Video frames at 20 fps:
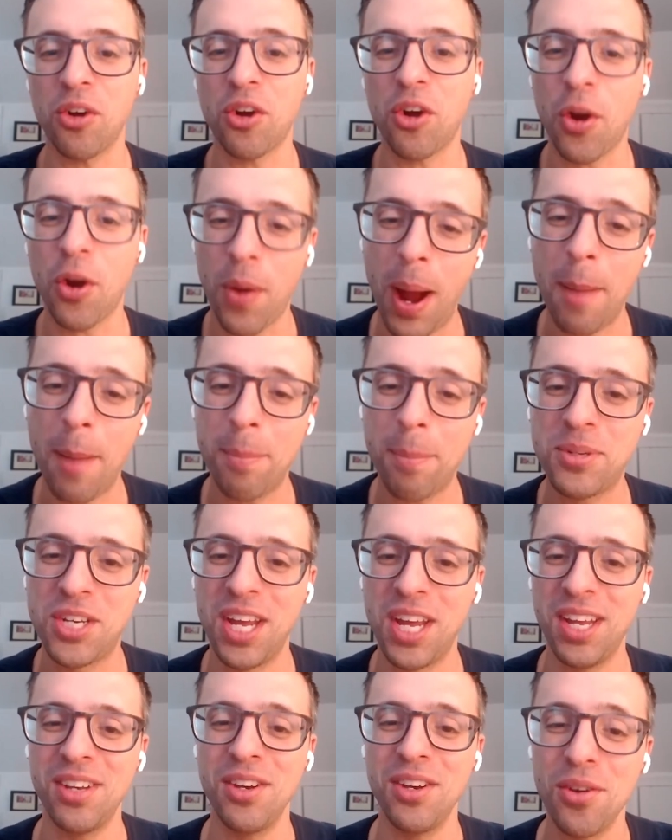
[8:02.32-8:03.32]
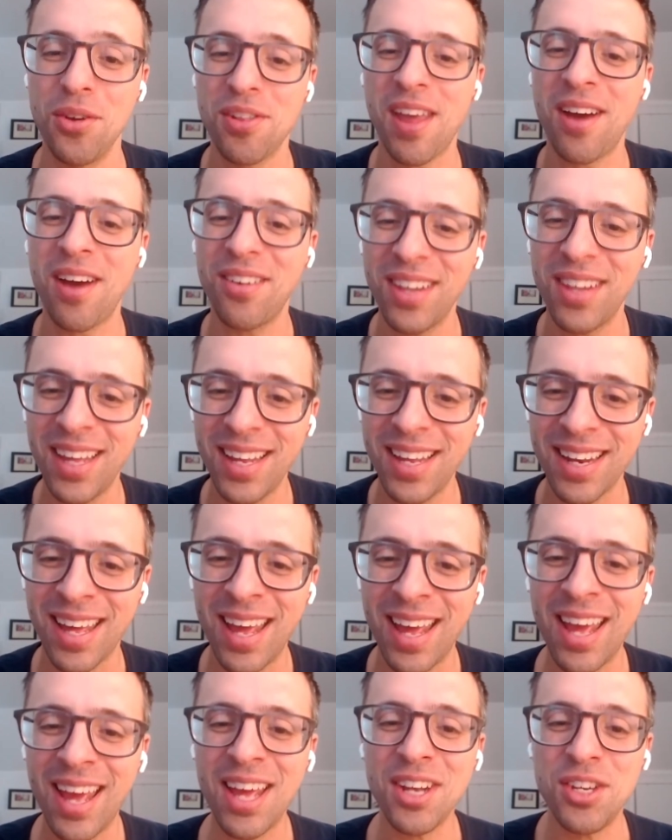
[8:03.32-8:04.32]
corruption news outlet
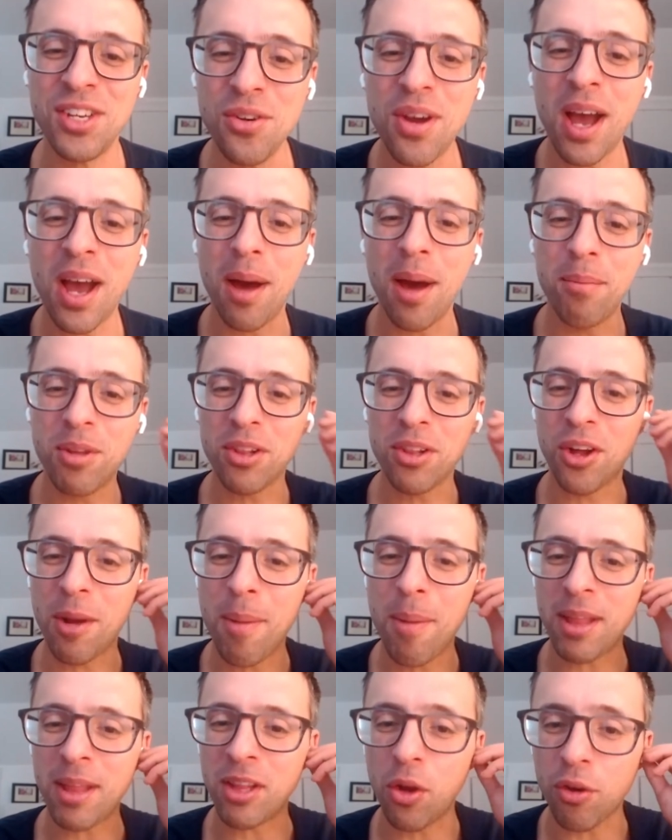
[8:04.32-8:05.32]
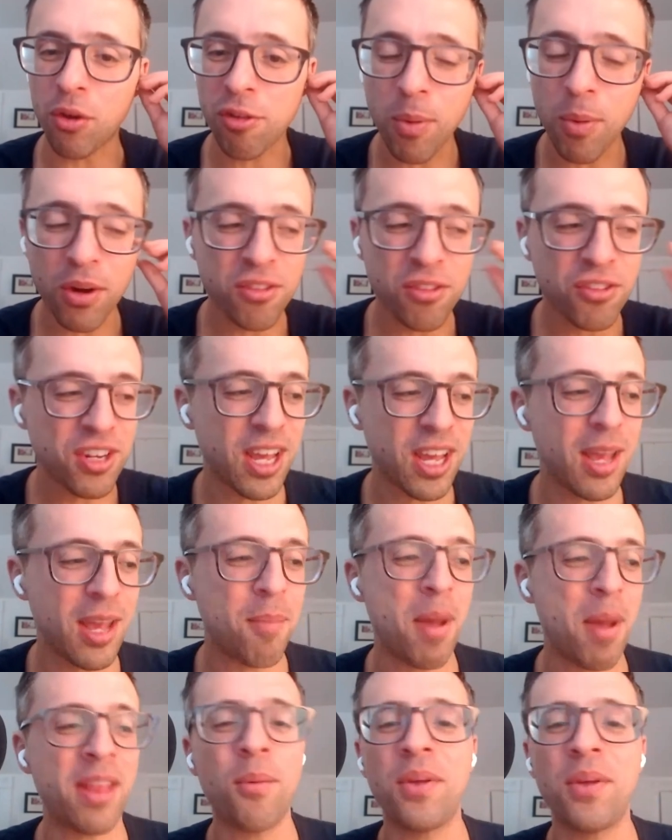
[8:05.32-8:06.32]
do come to learn about the local sports
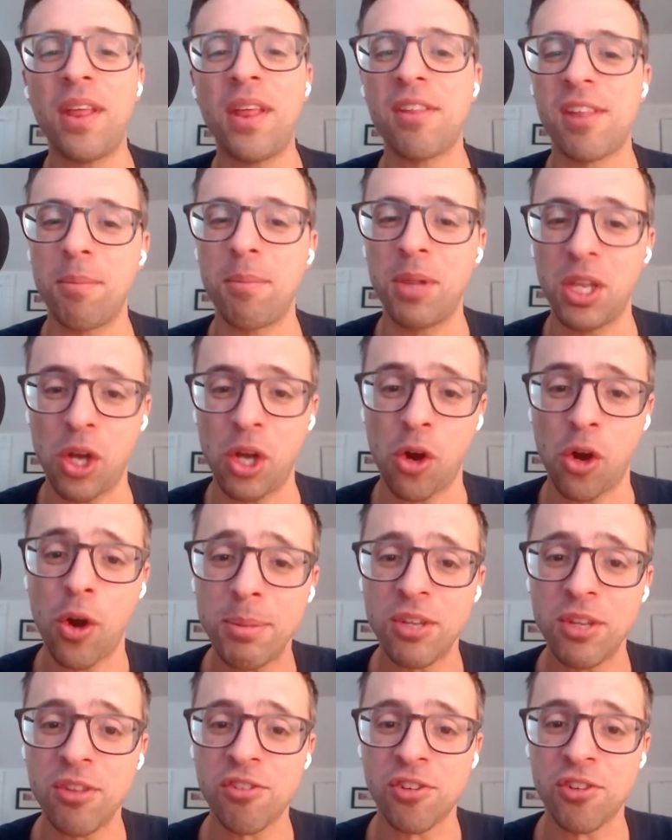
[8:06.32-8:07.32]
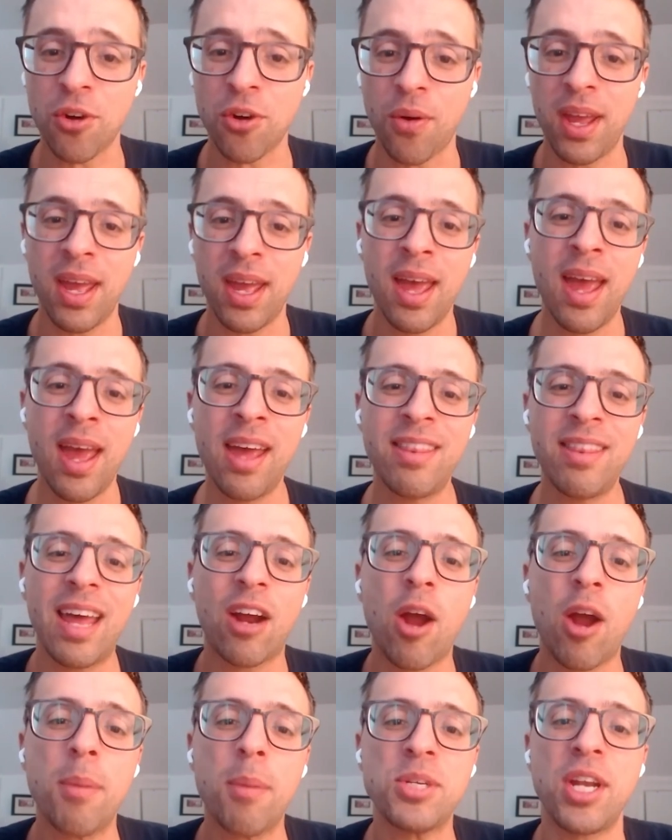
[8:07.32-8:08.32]
team and then when they see a political corruption story
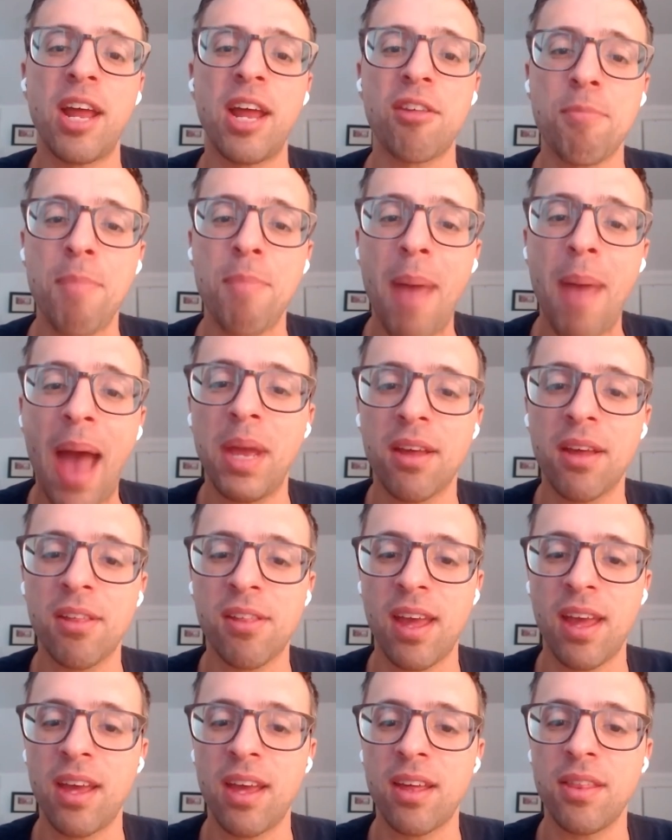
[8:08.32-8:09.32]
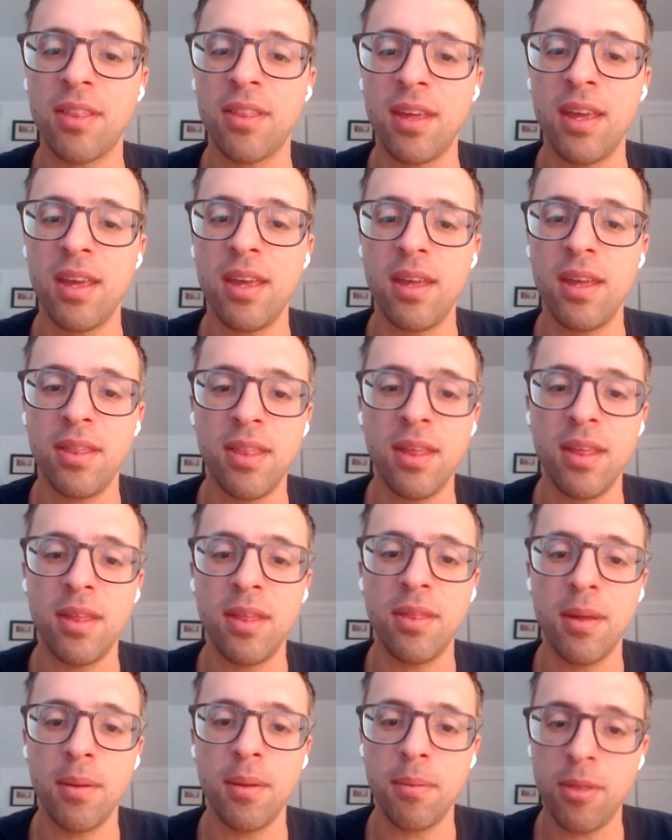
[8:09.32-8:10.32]
that corruption has power because like the the
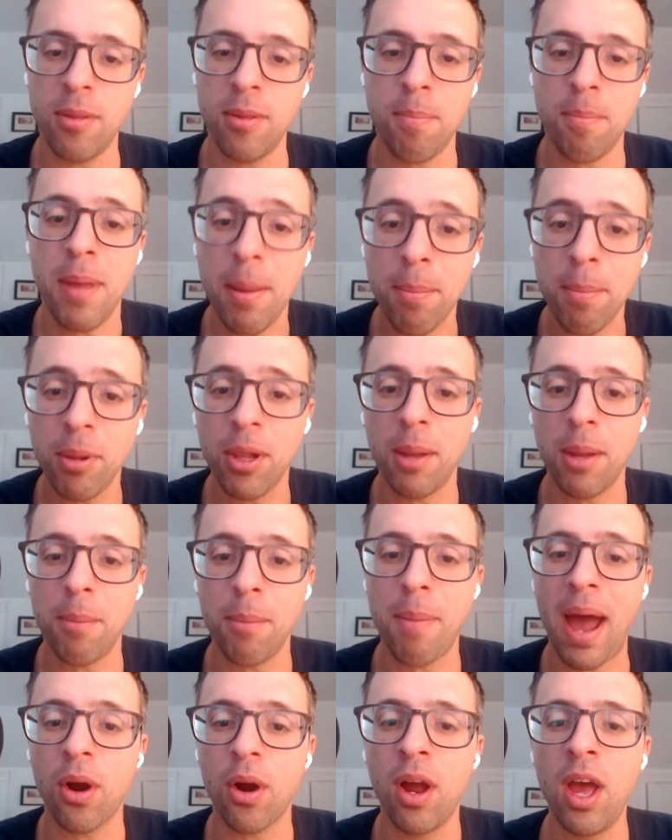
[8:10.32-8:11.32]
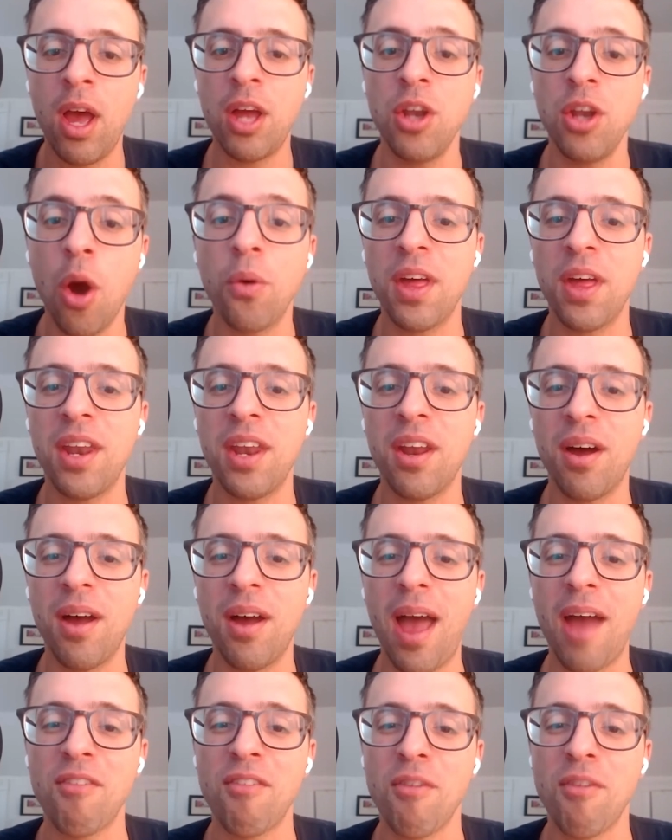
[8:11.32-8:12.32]
the, the people in power know that
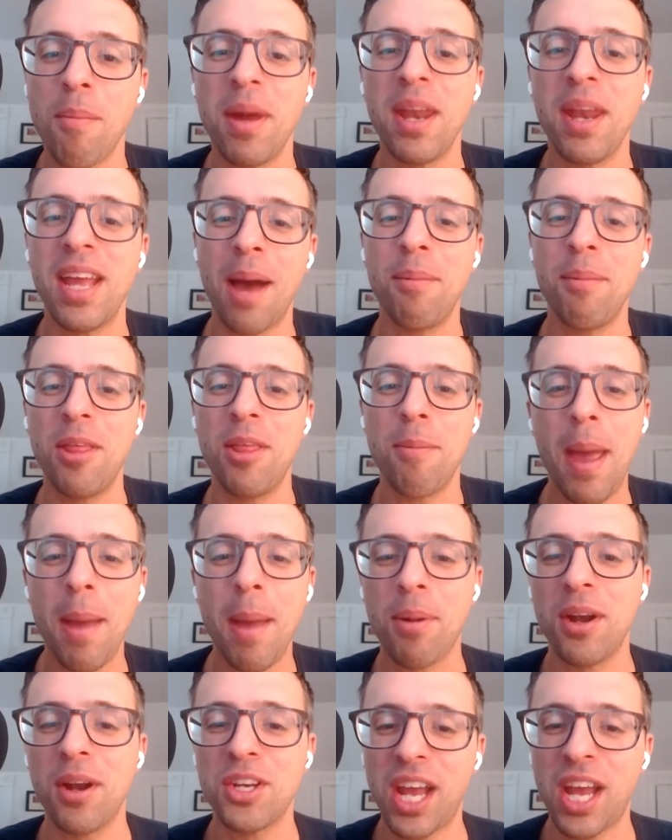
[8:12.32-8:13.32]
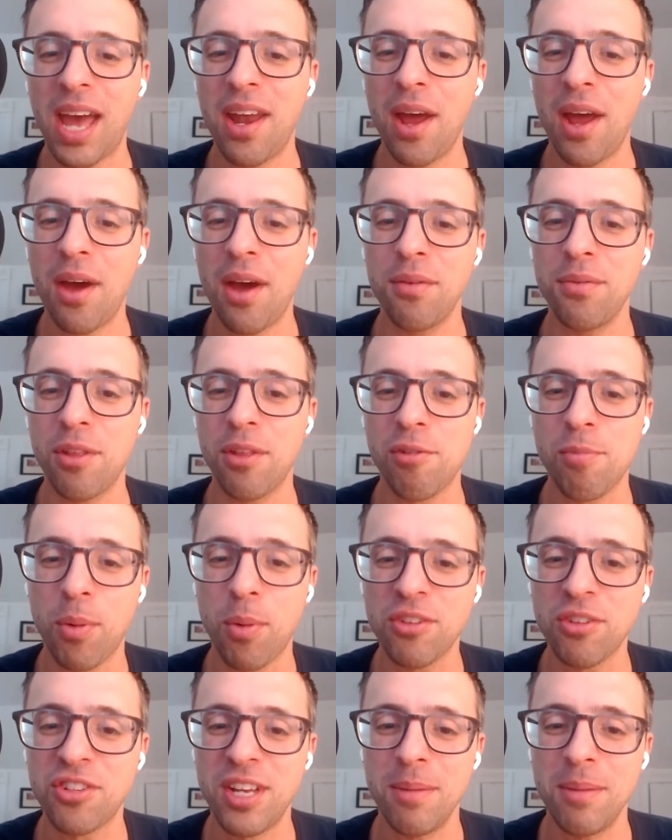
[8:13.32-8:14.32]
everybody coming to the paper to check out how the
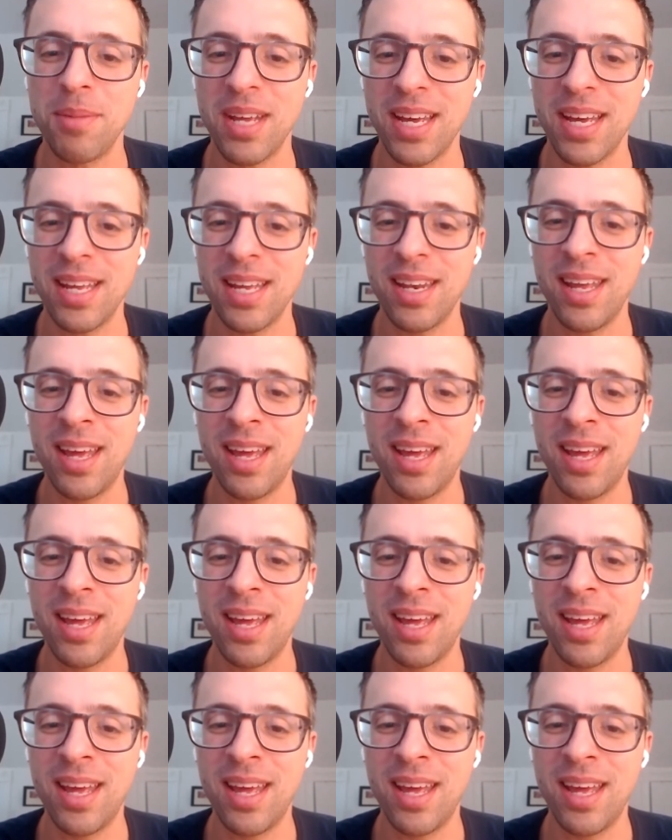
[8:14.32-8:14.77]
sports team did